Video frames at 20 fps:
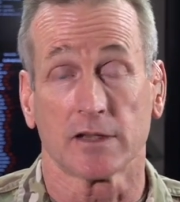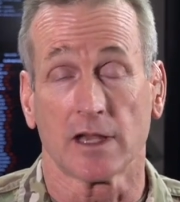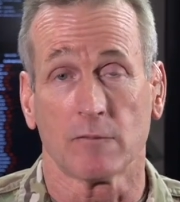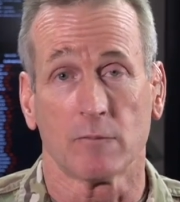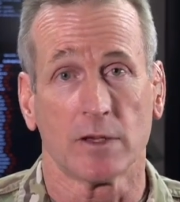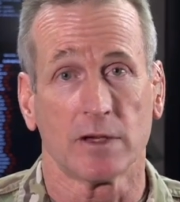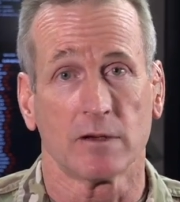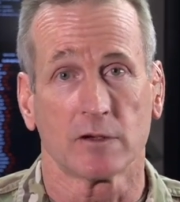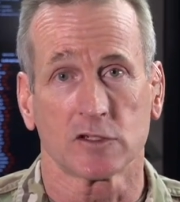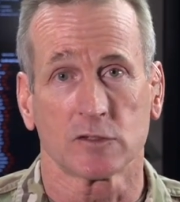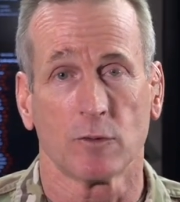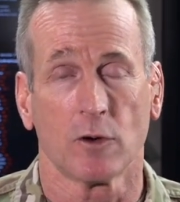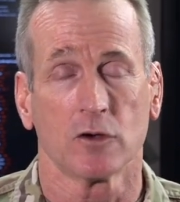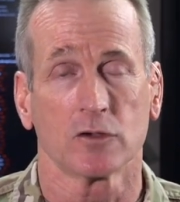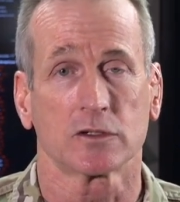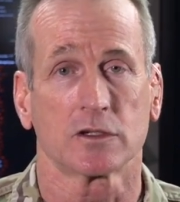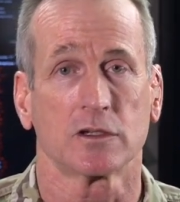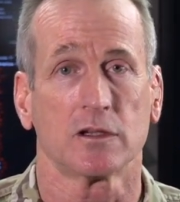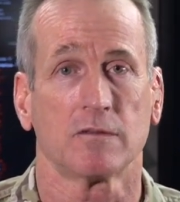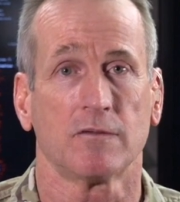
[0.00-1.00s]
They've been
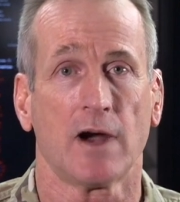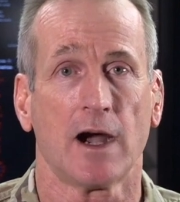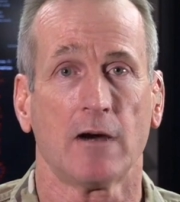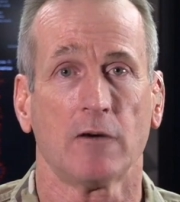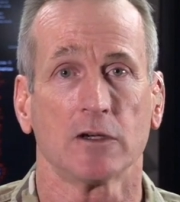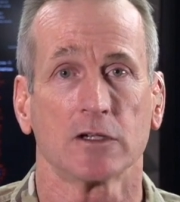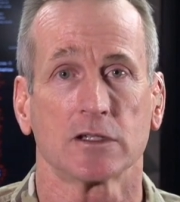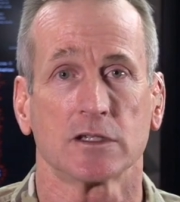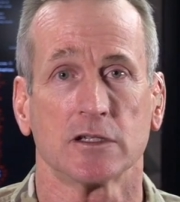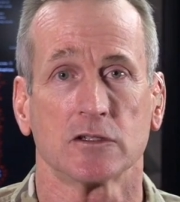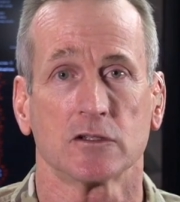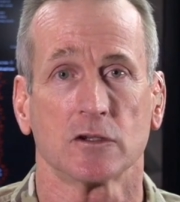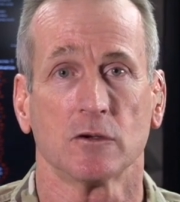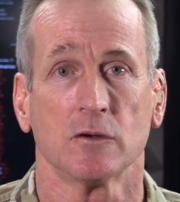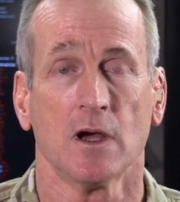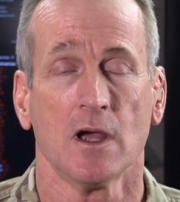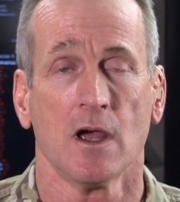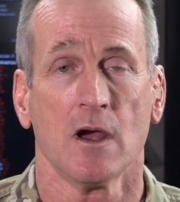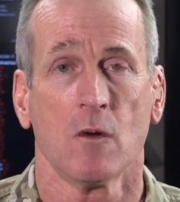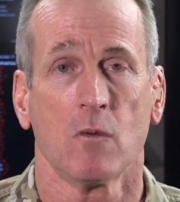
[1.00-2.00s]
exposed to the virus. And so
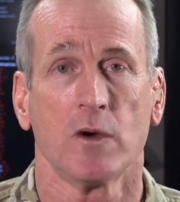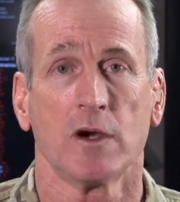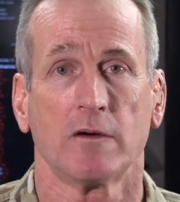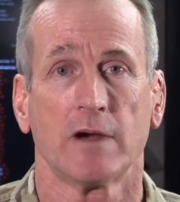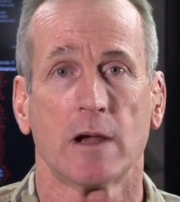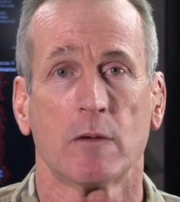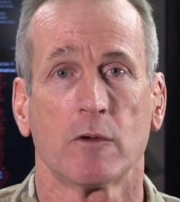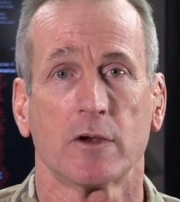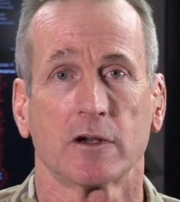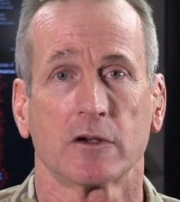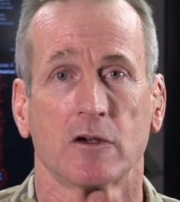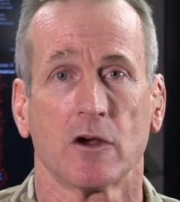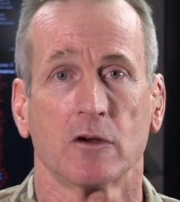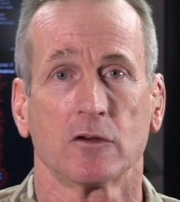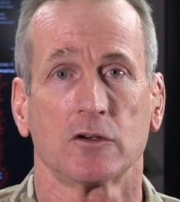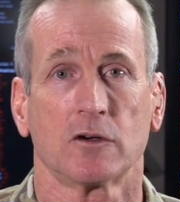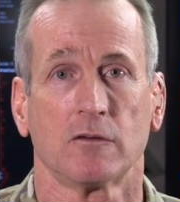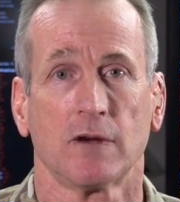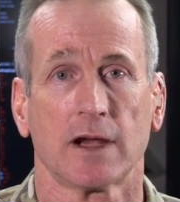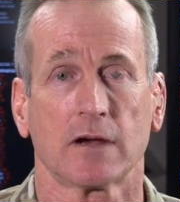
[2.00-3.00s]
we were able to go
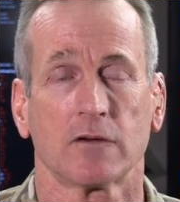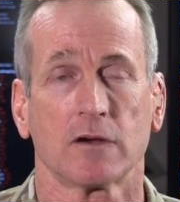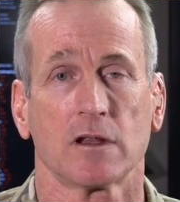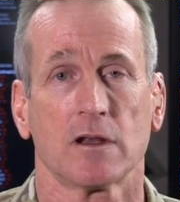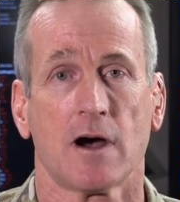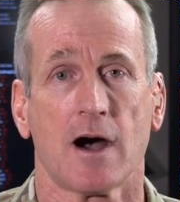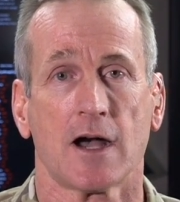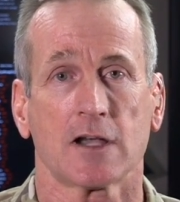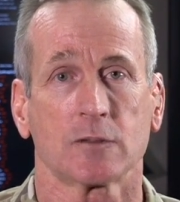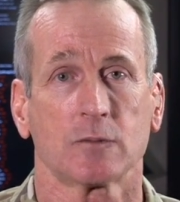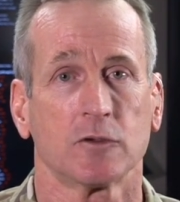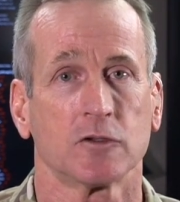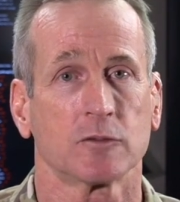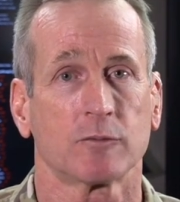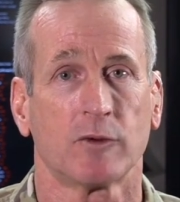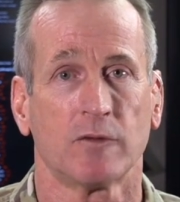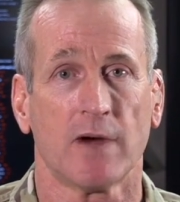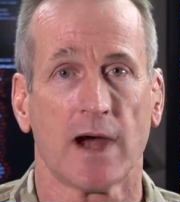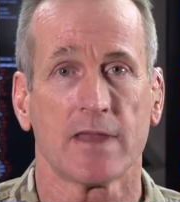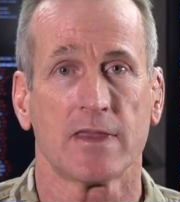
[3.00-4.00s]
directly to the hospitals,
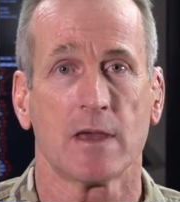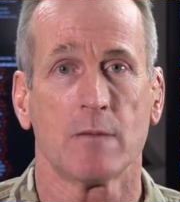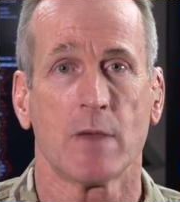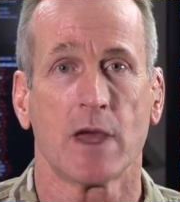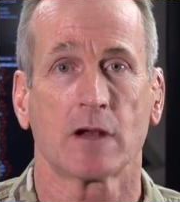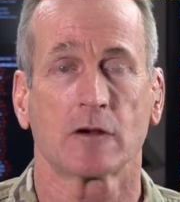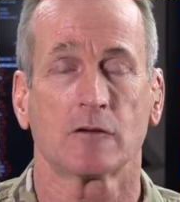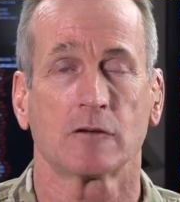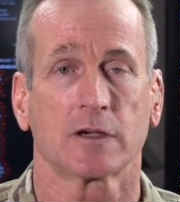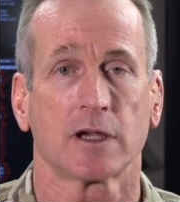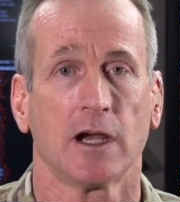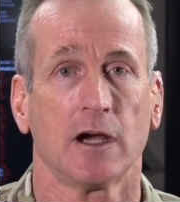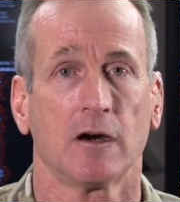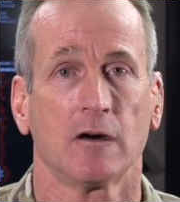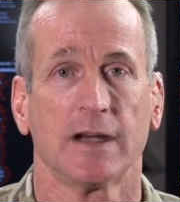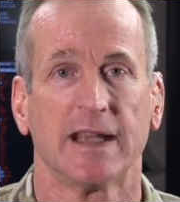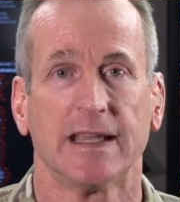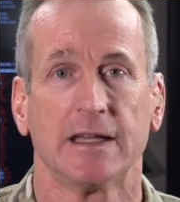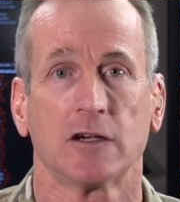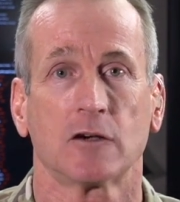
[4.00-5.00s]
provide that medical
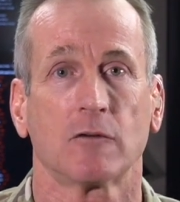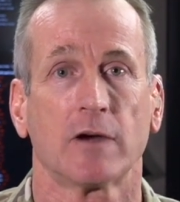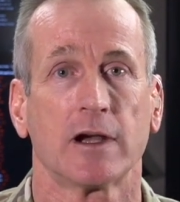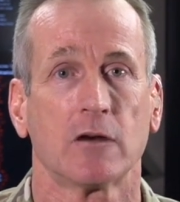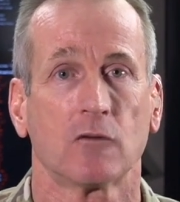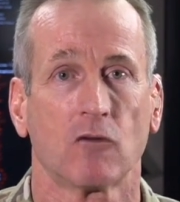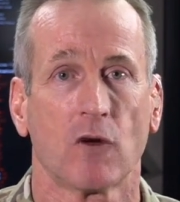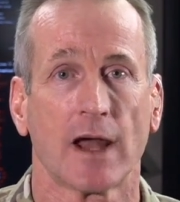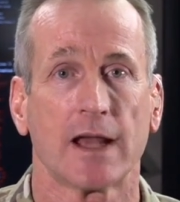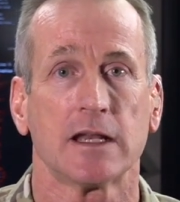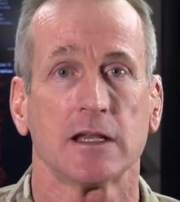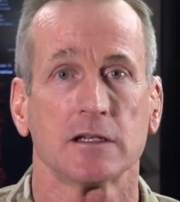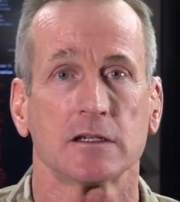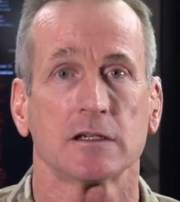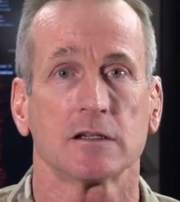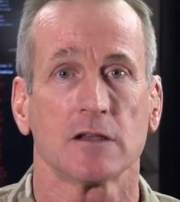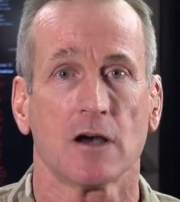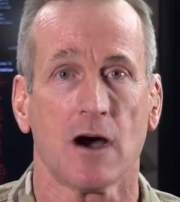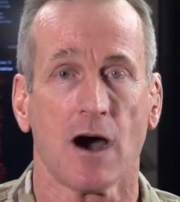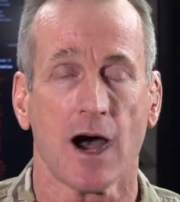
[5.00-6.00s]
care, integrate right
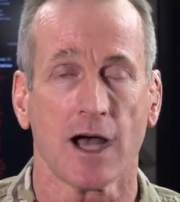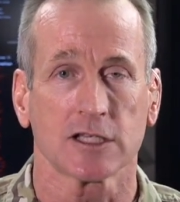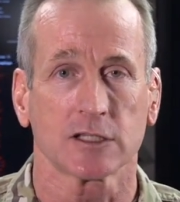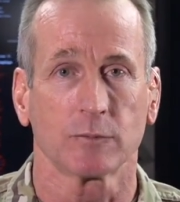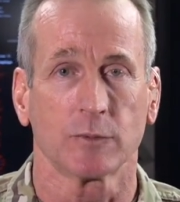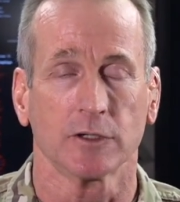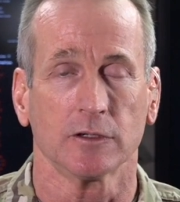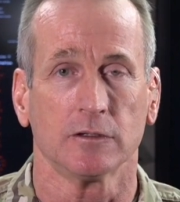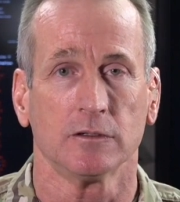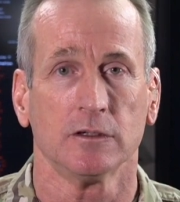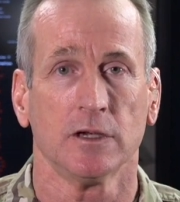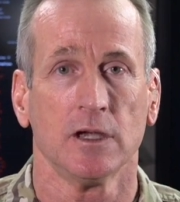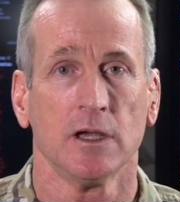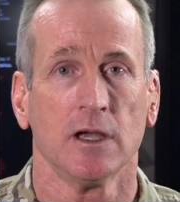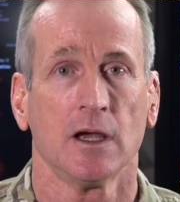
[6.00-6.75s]
into the hospital,